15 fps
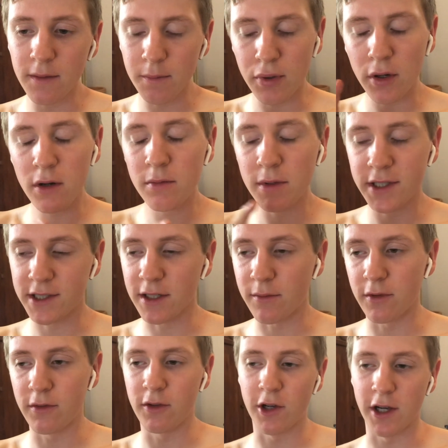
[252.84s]
probably some
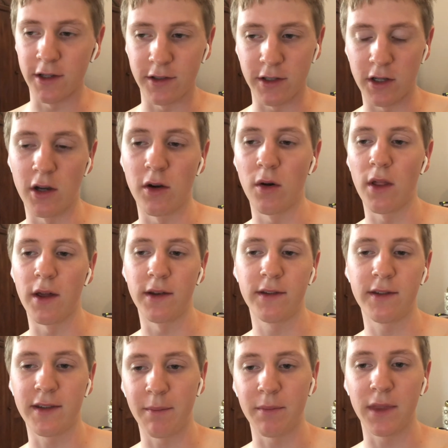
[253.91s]
of you guys know that
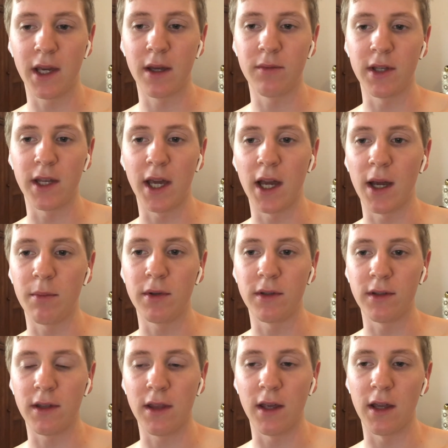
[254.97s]
sometimes it
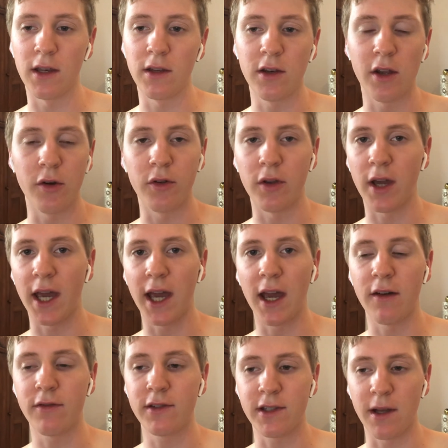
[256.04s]
happens that, you know, you
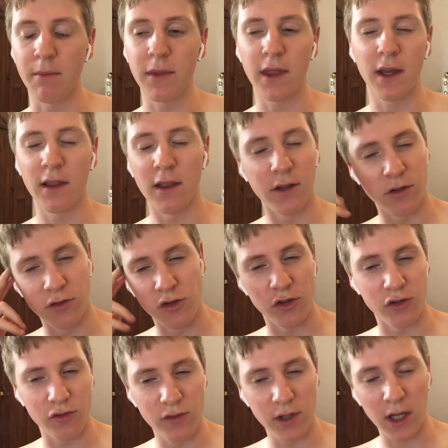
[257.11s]
have something that you
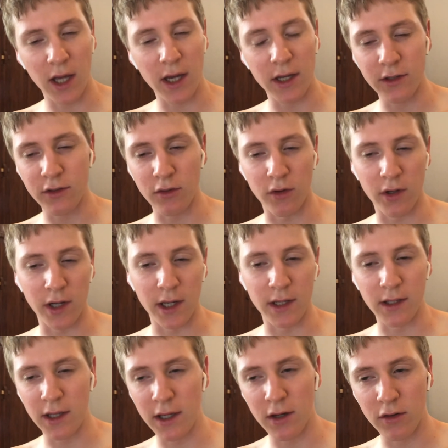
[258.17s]
just realize, or an
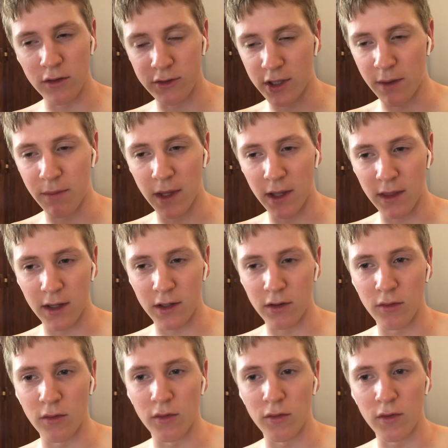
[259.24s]
idea, or something that
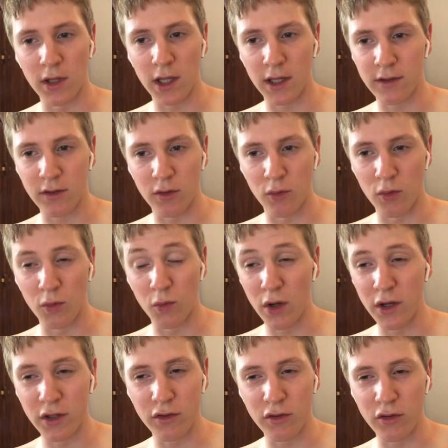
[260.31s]
you realize you
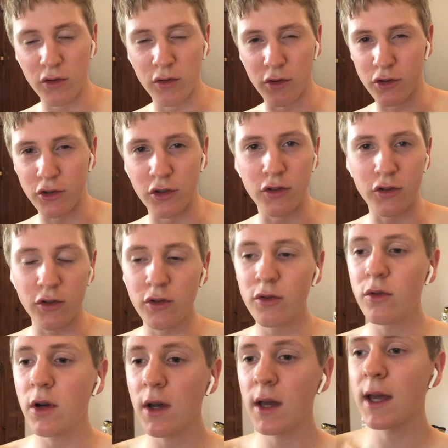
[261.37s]
wanted to do or should do,